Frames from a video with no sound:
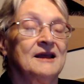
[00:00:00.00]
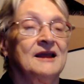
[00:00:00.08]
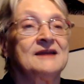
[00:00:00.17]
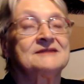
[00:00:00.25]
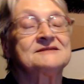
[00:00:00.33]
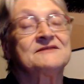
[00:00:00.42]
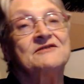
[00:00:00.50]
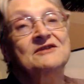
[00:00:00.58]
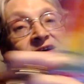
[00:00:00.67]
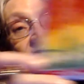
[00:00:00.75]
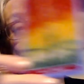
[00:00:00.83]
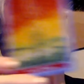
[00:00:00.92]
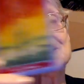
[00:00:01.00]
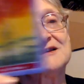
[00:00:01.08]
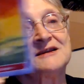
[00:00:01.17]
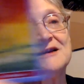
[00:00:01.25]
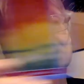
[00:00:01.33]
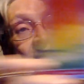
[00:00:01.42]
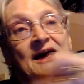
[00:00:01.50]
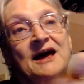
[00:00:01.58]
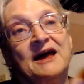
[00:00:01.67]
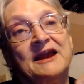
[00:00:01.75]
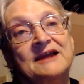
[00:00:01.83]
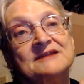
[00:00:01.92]
Ace of Wands.
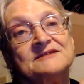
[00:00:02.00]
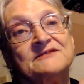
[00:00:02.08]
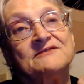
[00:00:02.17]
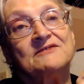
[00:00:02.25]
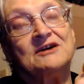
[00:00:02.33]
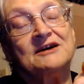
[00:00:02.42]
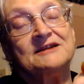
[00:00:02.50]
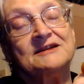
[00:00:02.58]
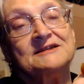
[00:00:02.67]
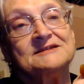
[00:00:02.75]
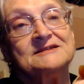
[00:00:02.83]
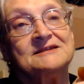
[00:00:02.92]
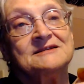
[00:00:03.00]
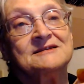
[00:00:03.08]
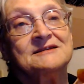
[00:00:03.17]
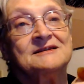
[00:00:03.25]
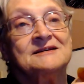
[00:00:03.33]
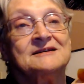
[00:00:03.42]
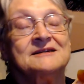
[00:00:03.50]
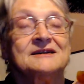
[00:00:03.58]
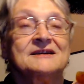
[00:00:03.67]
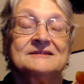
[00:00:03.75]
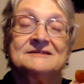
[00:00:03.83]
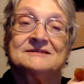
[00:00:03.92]
And Ace of Wands
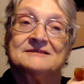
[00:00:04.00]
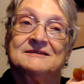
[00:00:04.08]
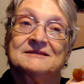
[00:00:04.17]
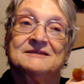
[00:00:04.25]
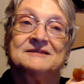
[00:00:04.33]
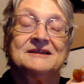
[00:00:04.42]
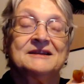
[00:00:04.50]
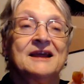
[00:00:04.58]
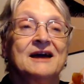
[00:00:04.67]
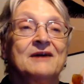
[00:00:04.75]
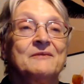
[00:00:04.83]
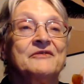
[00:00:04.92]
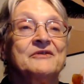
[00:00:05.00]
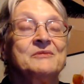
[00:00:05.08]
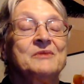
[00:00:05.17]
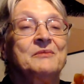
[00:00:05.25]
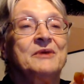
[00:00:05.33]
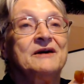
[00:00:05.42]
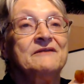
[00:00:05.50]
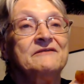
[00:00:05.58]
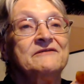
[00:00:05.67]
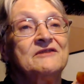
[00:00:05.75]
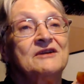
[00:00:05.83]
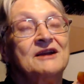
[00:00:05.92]
is indeed help from
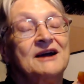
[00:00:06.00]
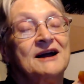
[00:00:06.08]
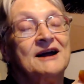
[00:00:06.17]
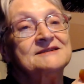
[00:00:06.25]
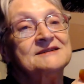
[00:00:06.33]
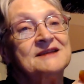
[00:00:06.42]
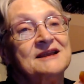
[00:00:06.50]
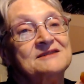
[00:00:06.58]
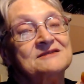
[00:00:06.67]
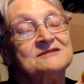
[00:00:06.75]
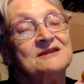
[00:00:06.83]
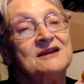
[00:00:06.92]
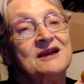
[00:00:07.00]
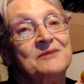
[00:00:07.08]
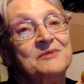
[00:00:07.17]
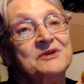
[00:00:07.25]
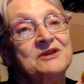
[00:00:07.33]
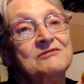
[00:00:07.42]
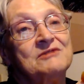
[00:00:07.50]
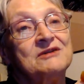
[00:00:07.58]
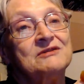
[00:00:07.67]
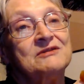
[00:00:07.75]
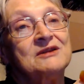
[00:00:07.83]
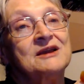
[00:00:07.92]
above. Your guides and angels are helping you
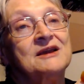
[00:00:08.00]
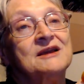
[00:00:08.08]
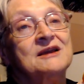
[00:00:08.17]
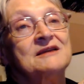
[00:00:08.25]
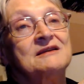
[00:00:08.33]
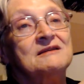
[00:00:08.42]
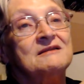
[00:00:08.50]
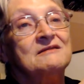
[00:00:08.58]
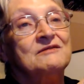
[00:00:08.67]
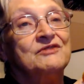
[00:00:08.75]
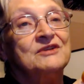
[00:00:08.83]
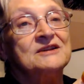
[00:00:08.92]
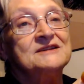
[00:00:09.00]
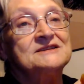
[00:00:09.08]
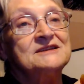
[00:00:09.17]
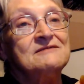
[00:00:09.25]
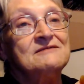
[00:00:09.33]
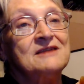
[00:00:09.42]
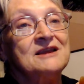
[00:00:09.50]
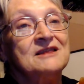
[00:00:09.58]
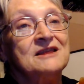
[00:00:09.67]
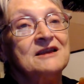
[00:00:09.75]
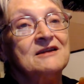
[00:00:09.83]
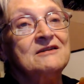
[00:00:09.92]
out. If you can see right
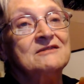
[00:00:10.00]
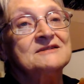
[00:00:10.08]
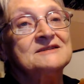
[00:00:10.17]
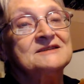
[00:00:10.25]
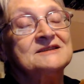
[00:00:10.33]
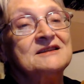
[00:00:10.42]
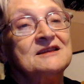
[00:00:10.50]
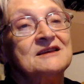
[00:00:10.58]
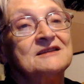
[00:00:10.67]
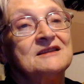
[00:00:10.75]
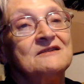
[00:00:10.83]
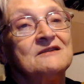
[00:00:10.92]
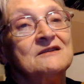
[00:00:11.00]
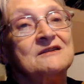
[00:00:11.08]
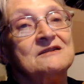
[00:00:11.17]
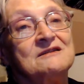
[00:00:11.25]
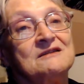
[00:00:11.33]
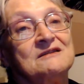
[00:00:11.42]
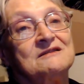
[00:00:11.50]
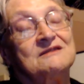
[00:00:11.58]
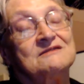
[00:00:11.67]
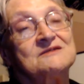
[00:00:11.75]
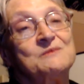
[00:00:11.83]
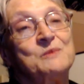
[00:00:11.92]
there, you can see that
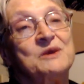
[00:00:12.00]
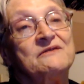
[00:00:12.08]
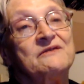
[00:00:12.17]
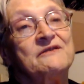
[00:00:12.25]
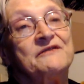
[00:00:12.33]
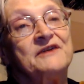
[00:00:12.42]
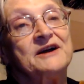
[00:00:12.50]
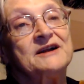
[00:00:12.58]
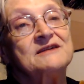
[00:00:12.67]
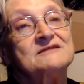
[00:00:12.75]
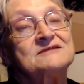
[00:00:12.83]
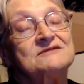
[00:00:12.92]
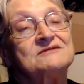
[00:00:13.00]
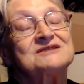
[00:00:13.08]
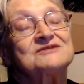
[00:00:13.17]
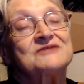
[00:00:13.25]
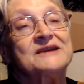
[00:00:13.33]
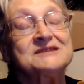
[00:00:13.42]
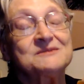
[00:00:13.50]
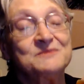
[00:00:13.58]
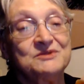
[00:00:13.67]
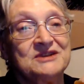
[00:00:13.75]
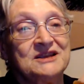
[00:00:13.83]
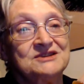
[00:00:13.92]
there's a bit of a fire, so it's
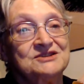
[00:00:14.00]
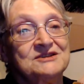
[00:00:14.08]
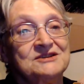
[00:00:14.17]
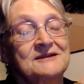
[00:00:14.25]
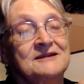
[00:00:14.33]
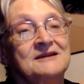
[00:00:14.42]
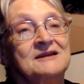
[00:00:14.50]
transmutation.